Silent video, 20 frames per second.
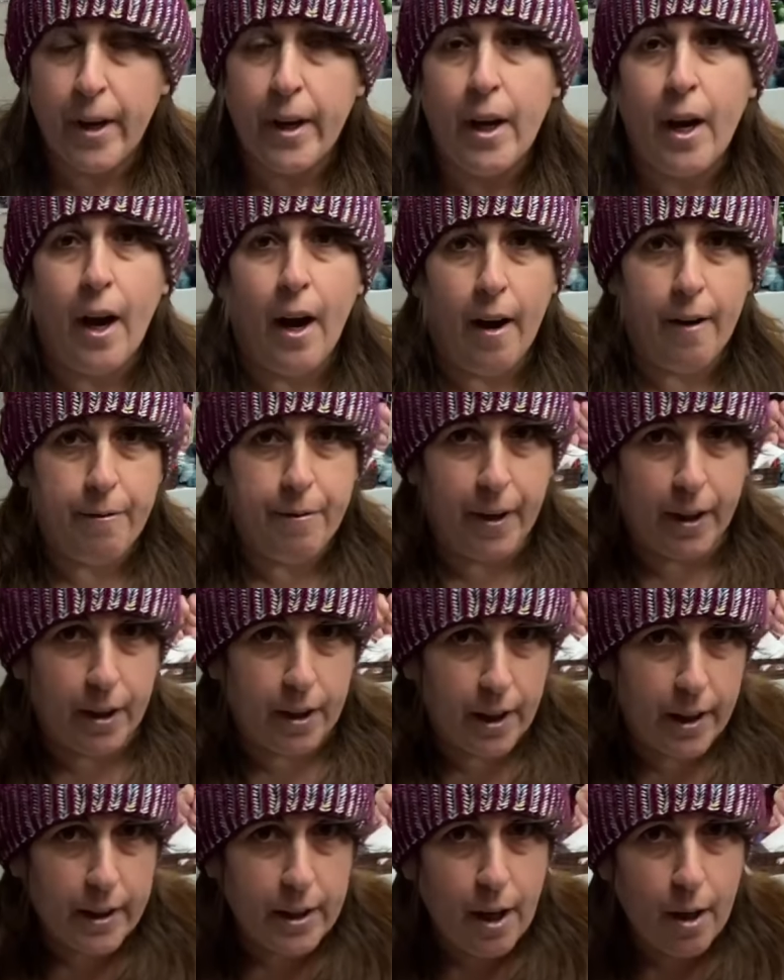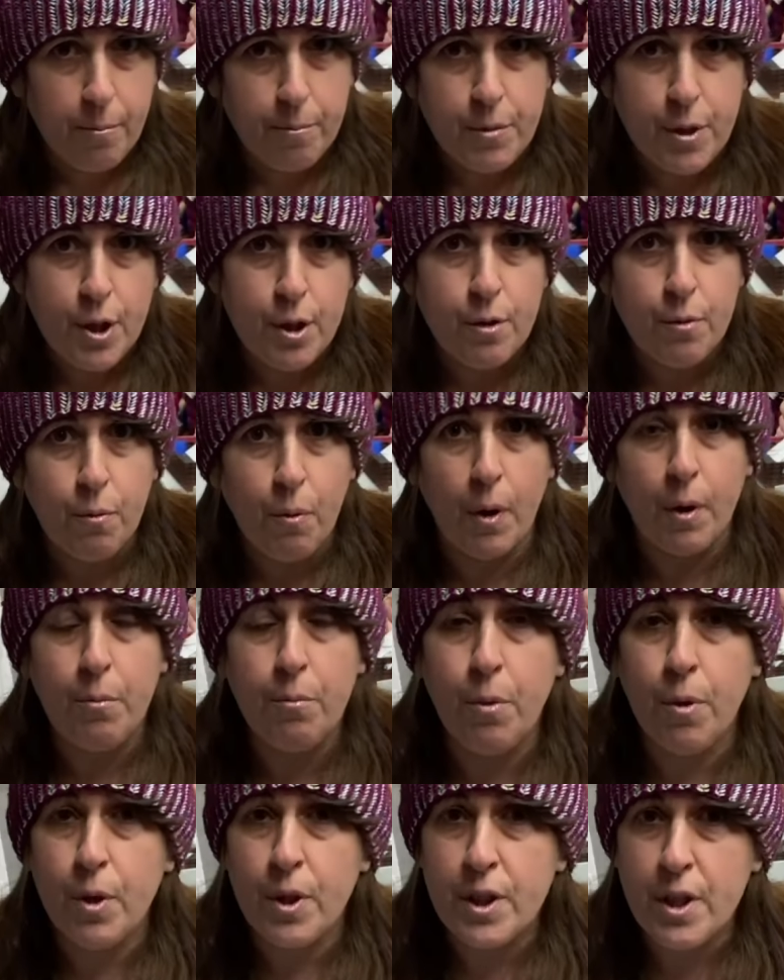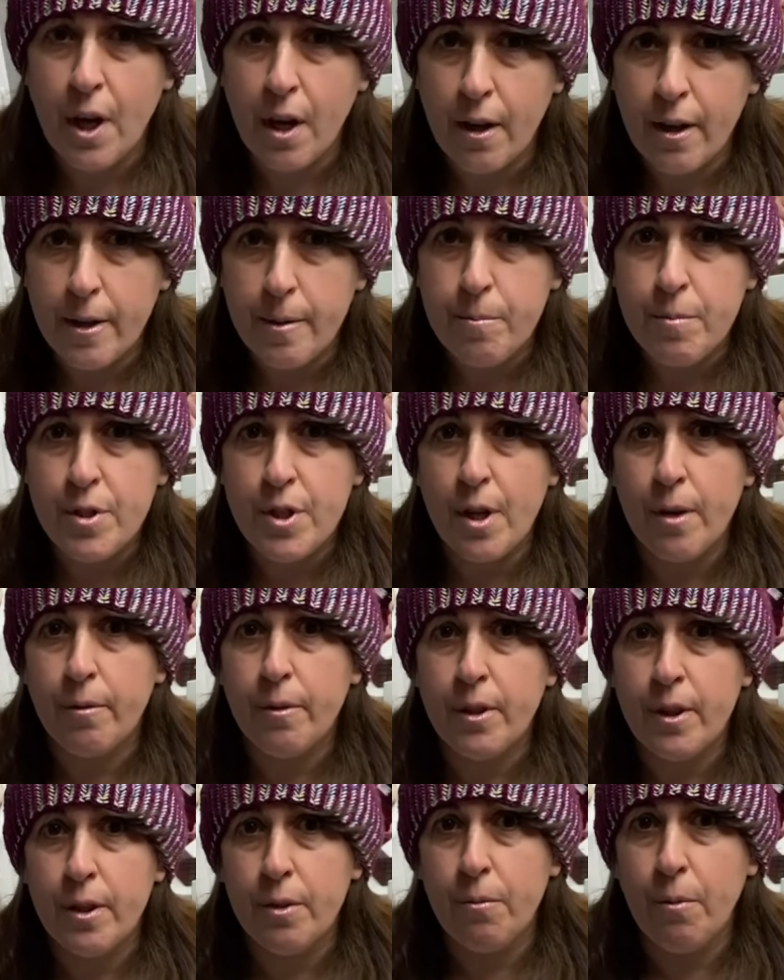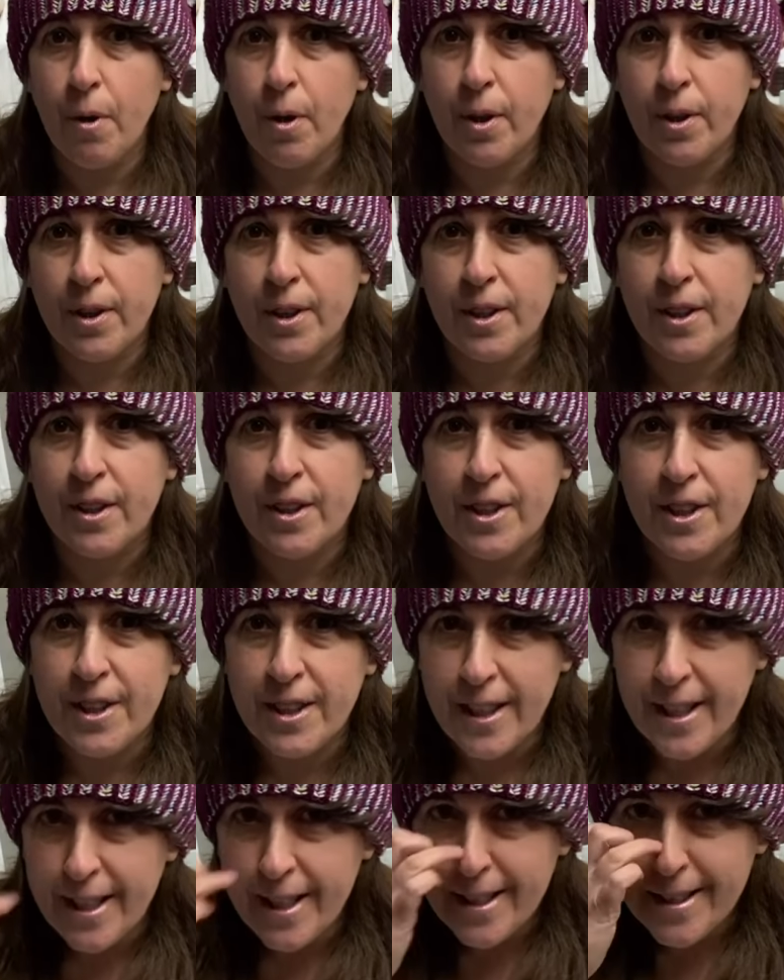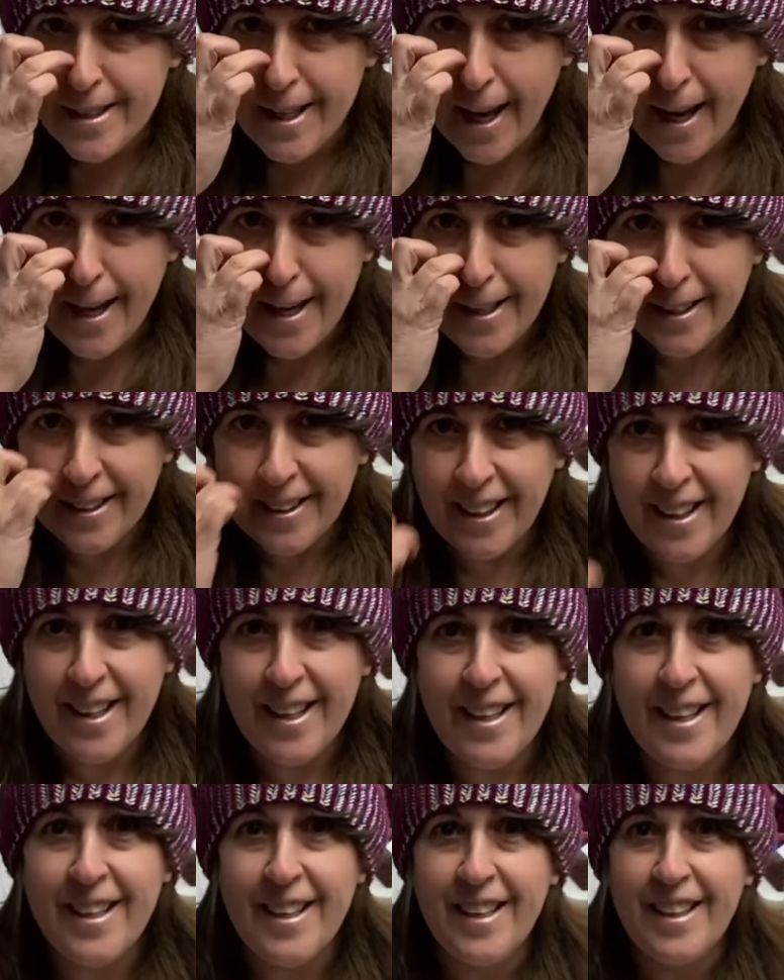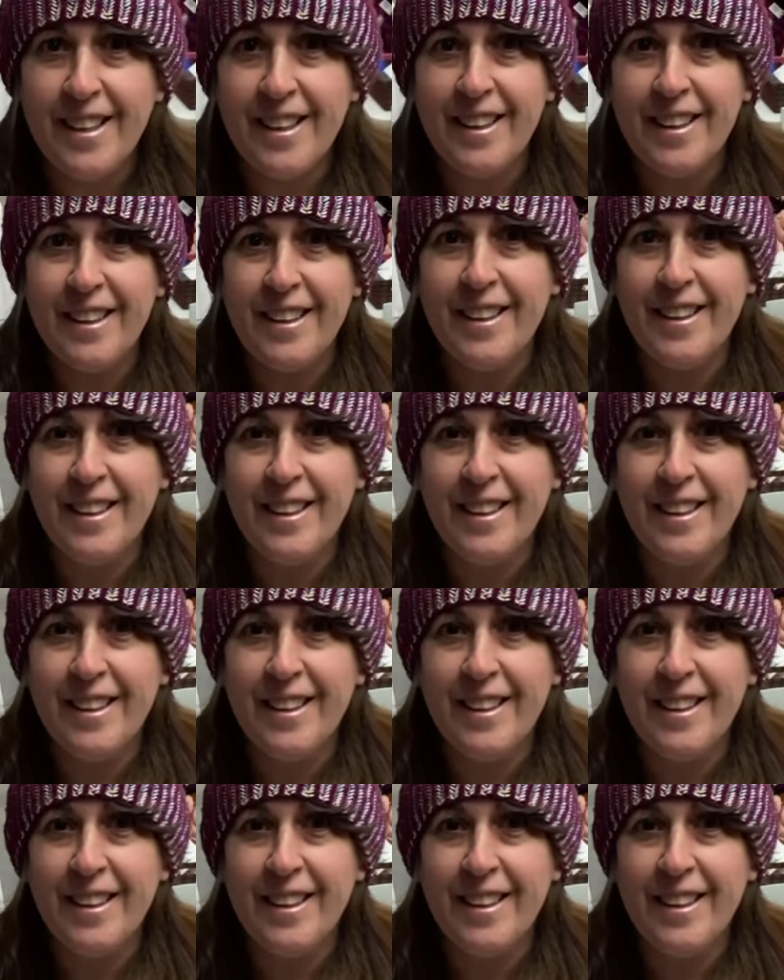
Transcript: I figured I'd come to you one more time showing you all the goodies. Hey, Elaine.